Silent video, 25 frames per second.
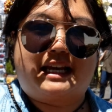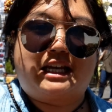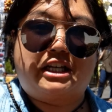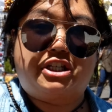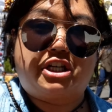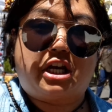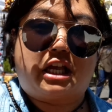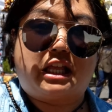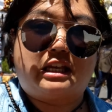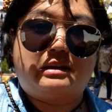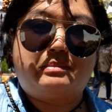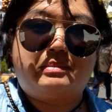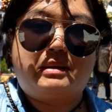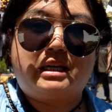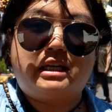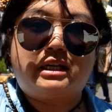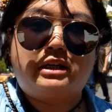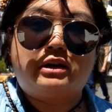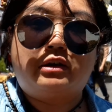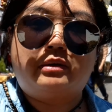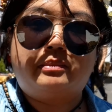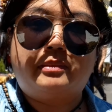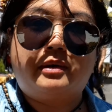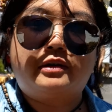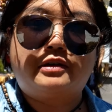like a jelly
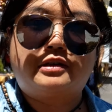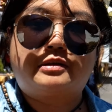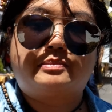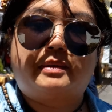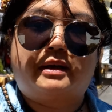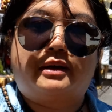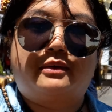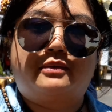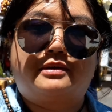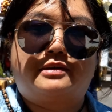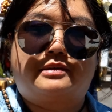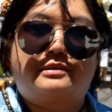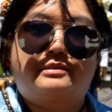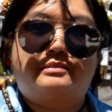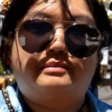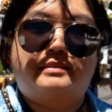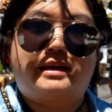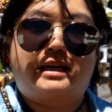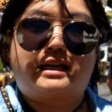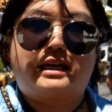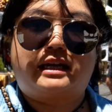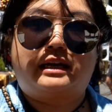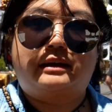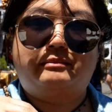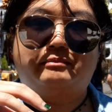bean almost, but it was
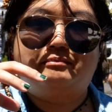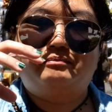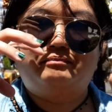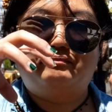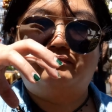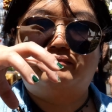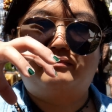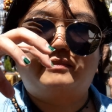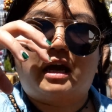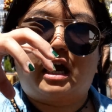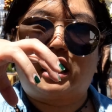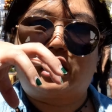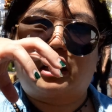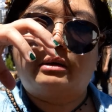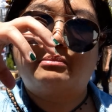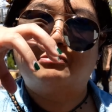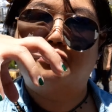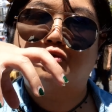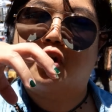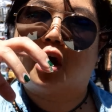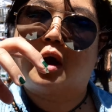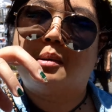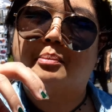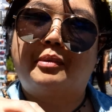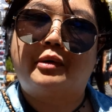like a
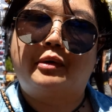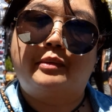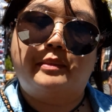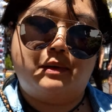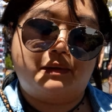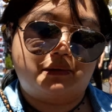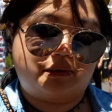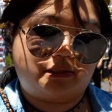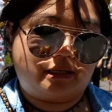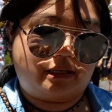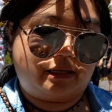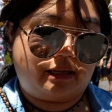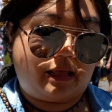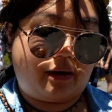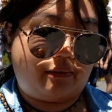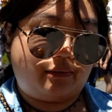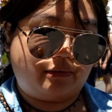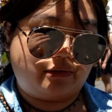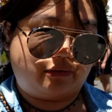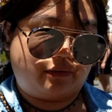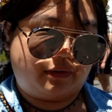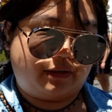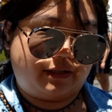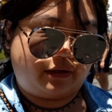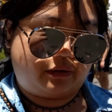gumdrop almost, and that
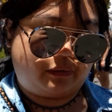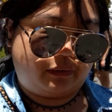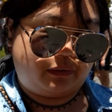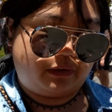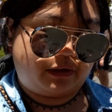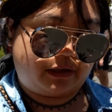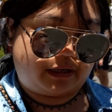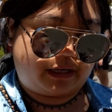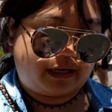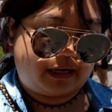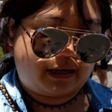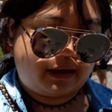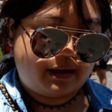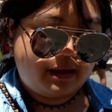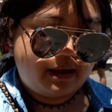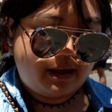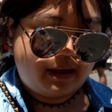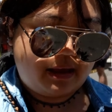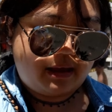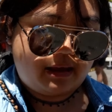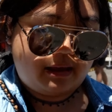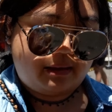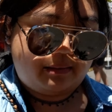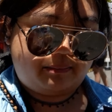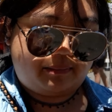was really cool looking.
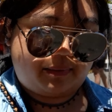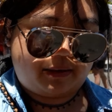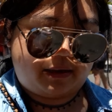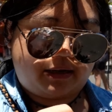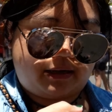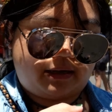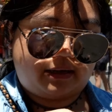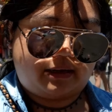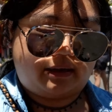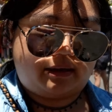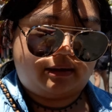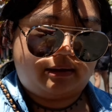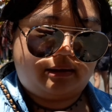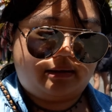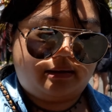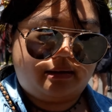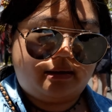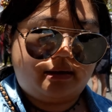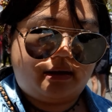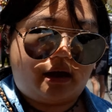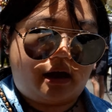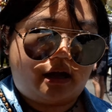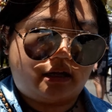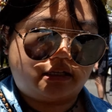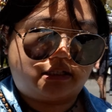But
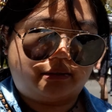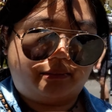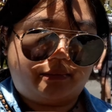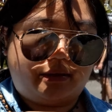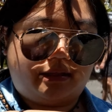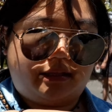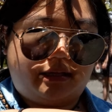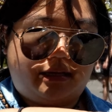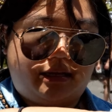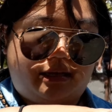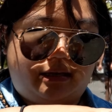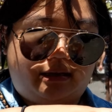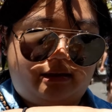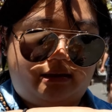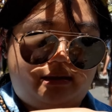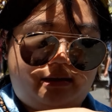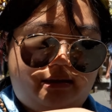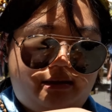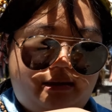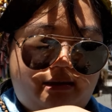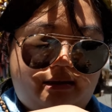ultimately,